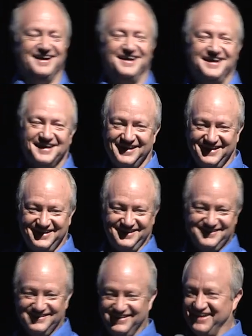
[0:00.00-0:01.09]
I, uh,
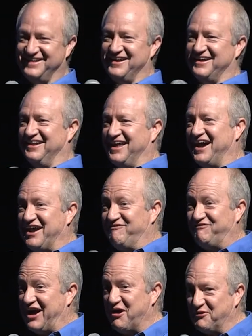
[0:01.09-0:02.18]
I got online, I
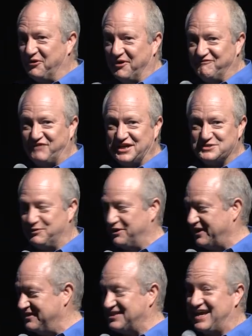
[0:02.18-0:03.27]
found her on
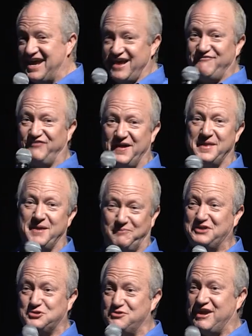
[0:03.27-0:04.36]
Facebook, and I say, hey, I found that
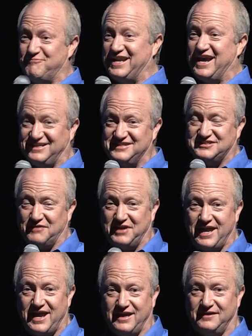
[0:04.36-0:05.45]
picture you gave me in
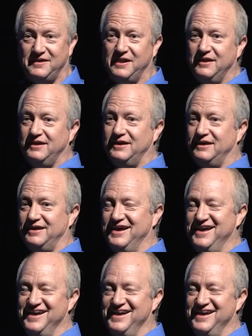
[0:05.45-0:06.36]
1978.